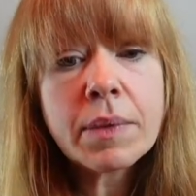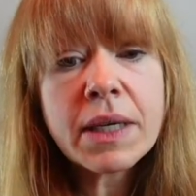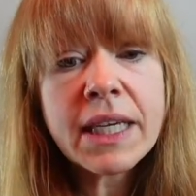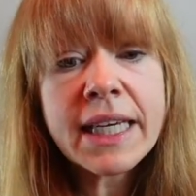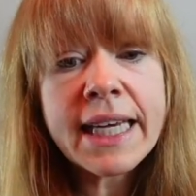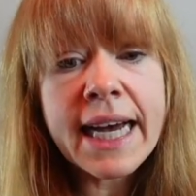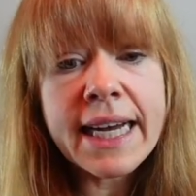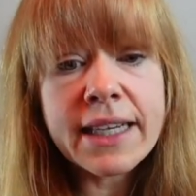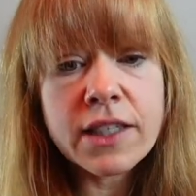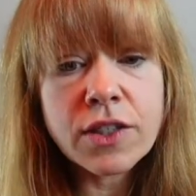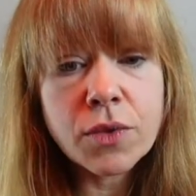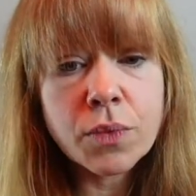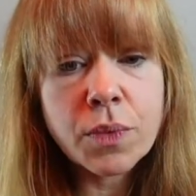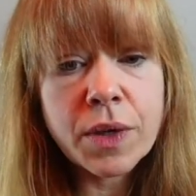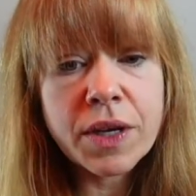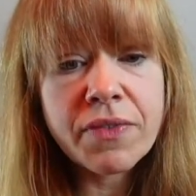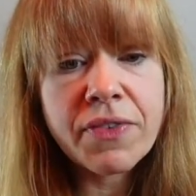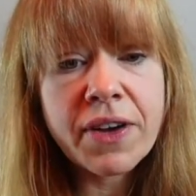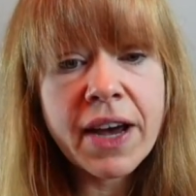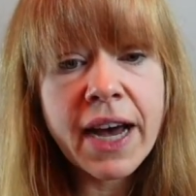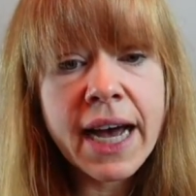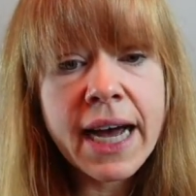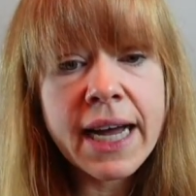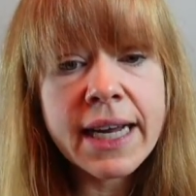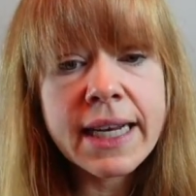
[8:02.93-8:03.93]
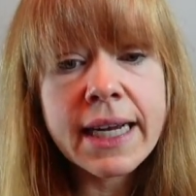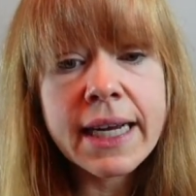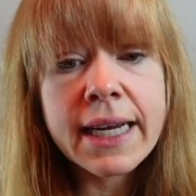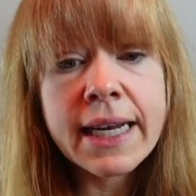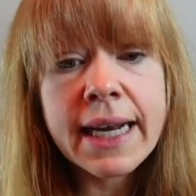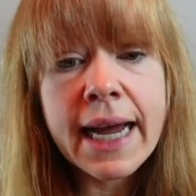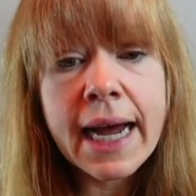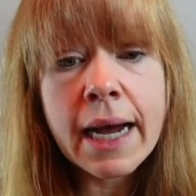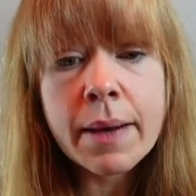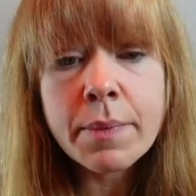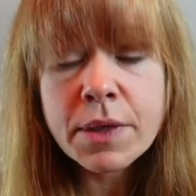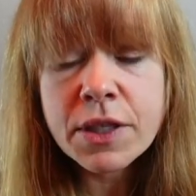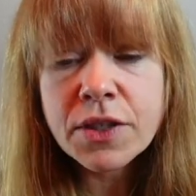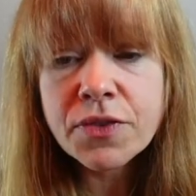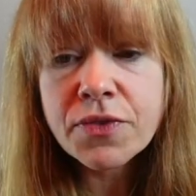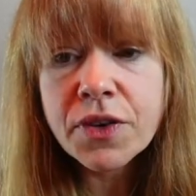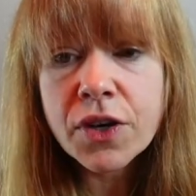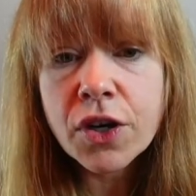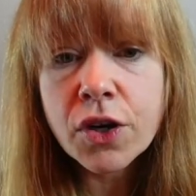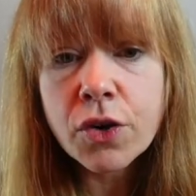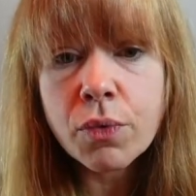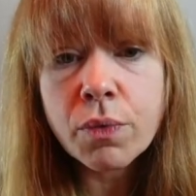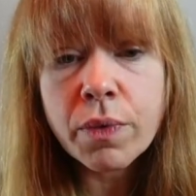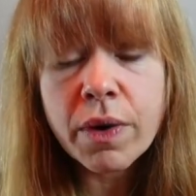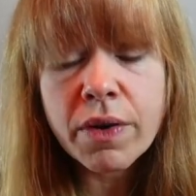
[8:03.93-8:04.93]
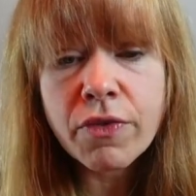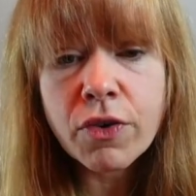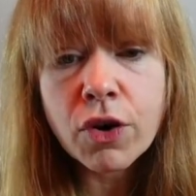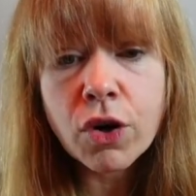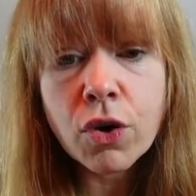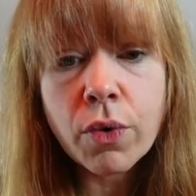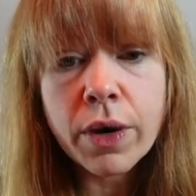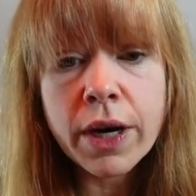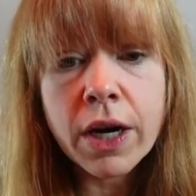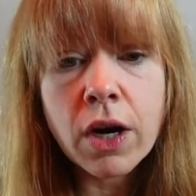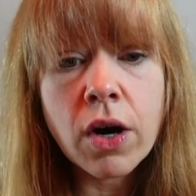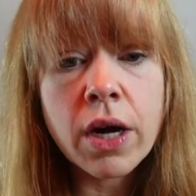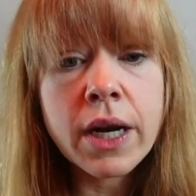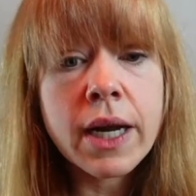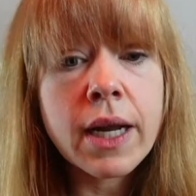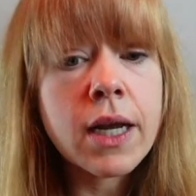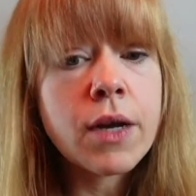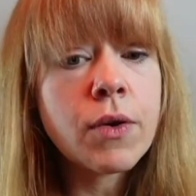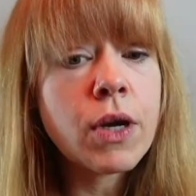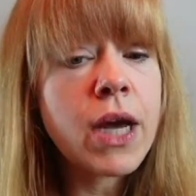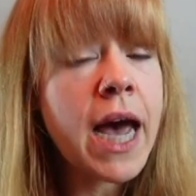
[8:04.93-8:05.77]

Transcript: Yes, we've had an atmospheric river going on.